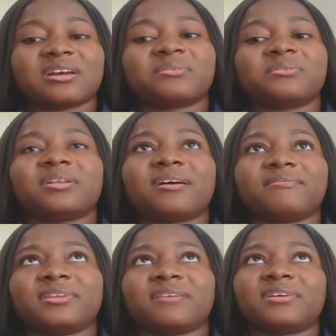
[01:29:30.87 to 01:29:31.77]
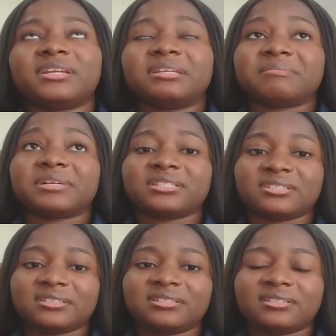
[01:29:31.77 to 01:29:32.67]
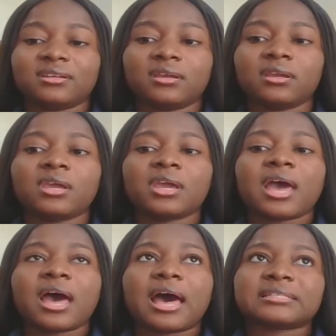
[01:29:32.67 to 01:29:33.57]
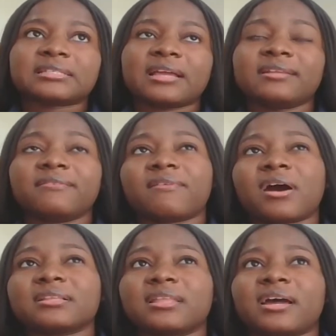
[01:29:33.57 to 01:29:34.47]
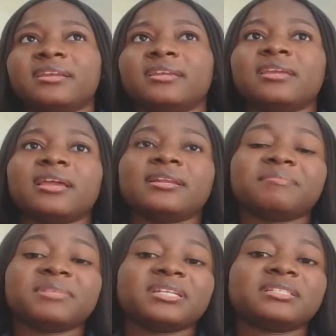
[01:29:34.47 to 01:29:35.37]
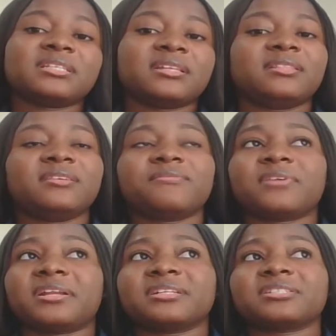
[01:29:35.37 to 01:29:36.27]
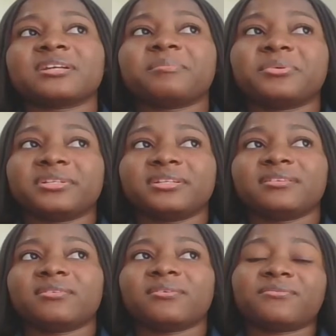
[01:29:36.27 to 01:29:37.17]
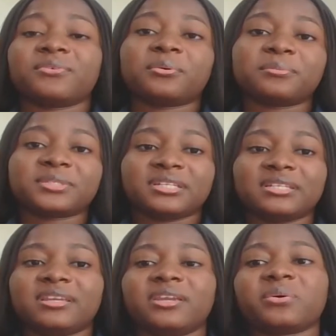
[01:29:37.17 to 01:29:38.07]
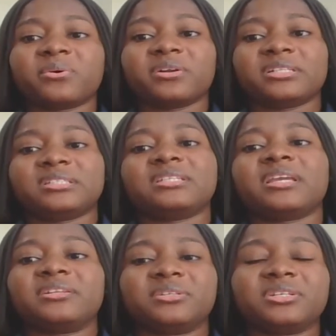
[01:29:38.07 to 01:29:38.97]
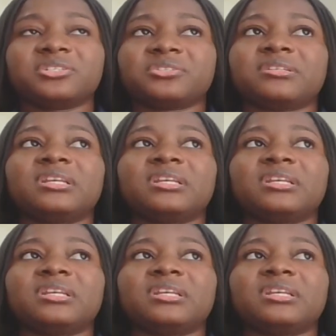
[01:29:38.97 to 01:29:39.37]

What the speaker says: could have never imagined. Aside the fact that it eliminated the financial burden of obtaining a quality education.